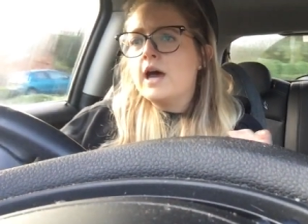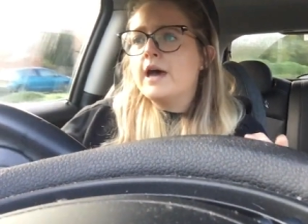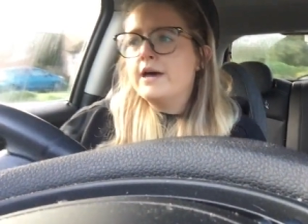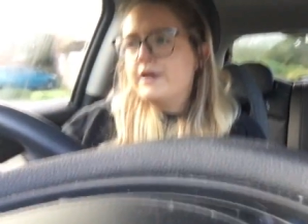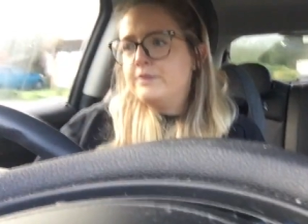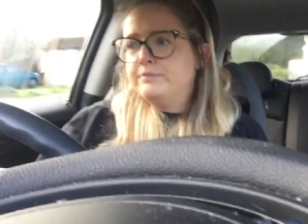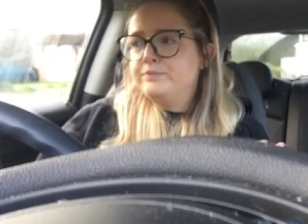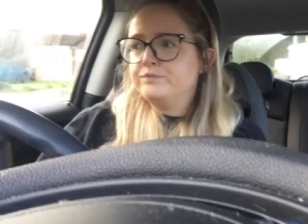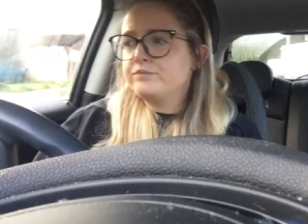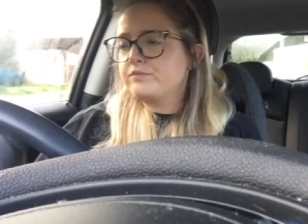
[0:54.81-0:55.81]

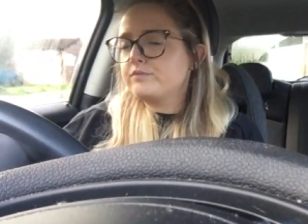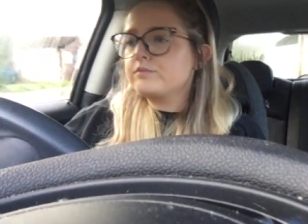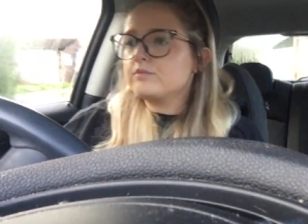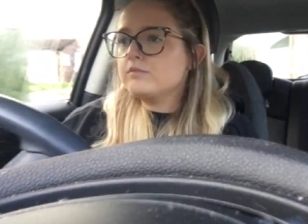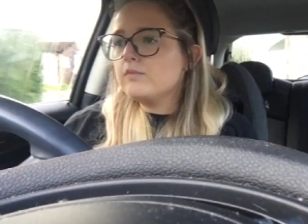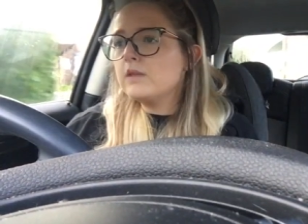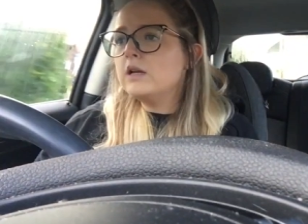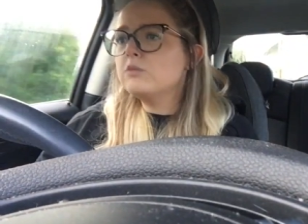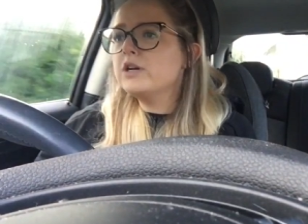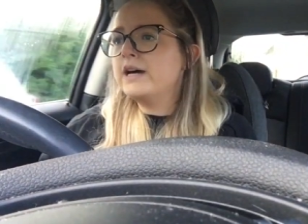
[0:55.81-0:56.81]
Um,
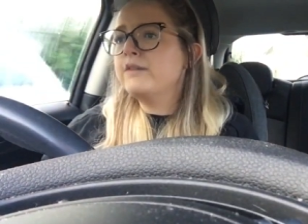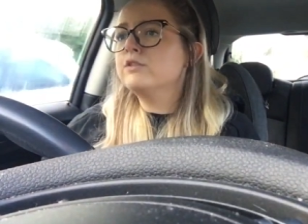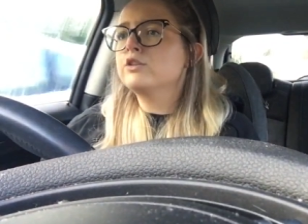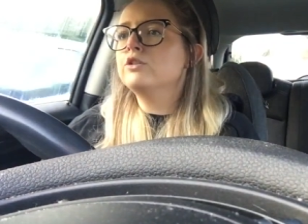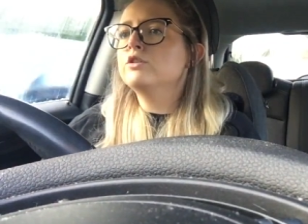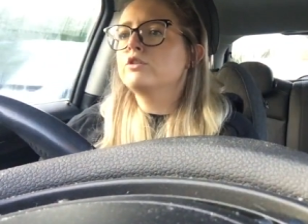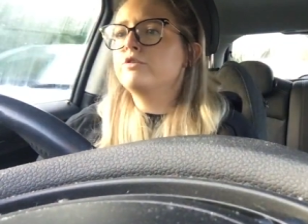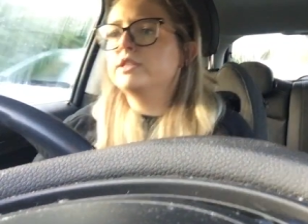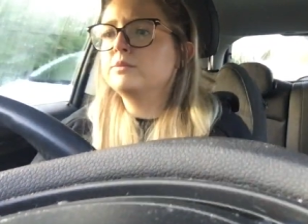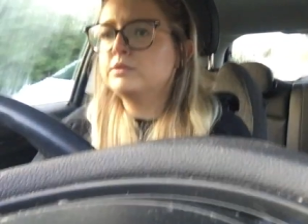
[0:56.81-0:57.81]
I want to have a look at all the
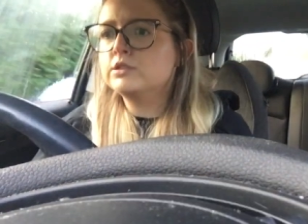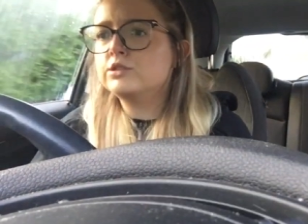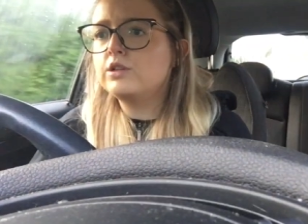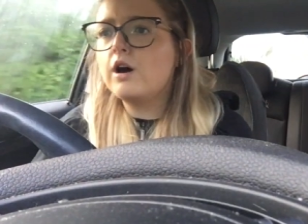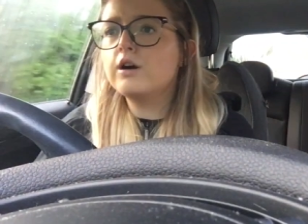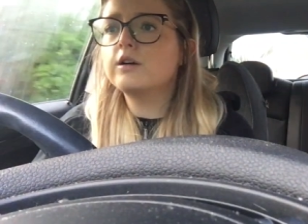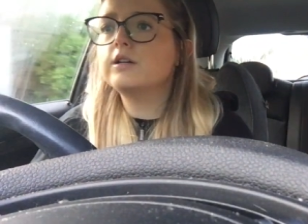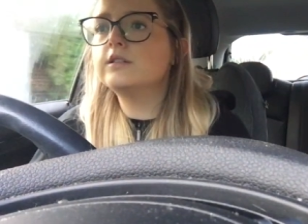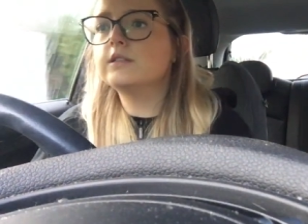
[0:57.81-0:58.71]
Christmas stock